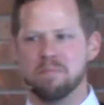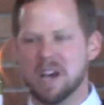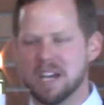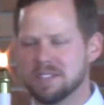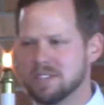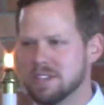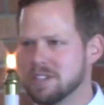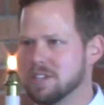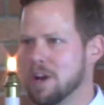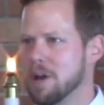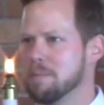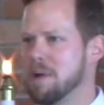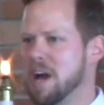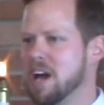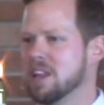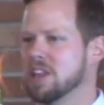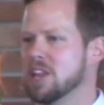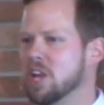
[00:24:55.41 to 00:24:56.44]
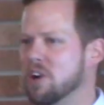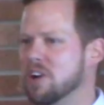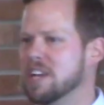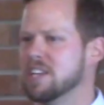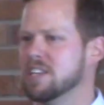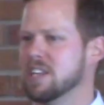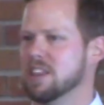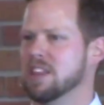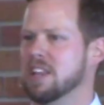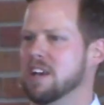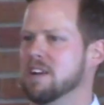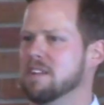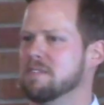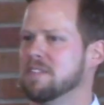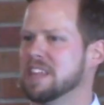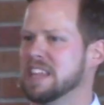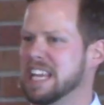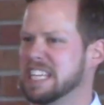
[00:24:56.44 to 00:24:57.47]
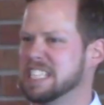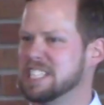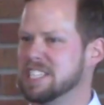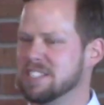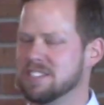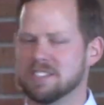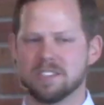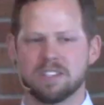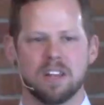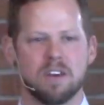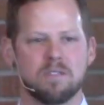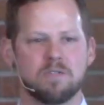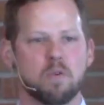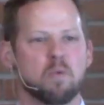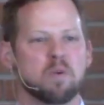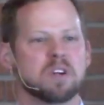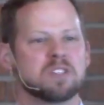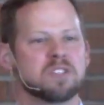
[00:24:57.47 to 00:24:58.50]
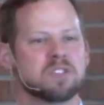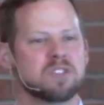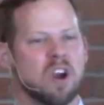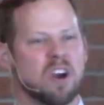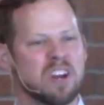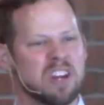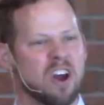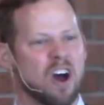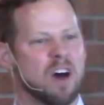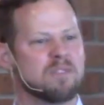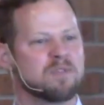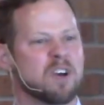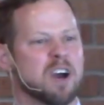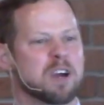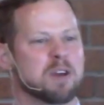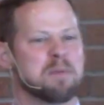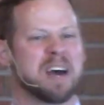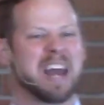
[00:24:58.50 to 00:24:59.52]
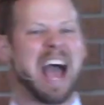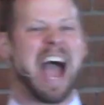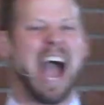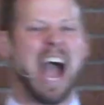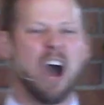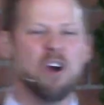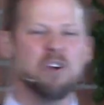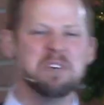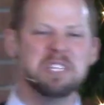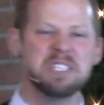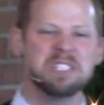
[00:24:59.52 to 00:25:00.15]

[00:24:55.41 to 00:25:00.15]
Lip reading: message about learning to love like Jesus loved, we're starting off talking about how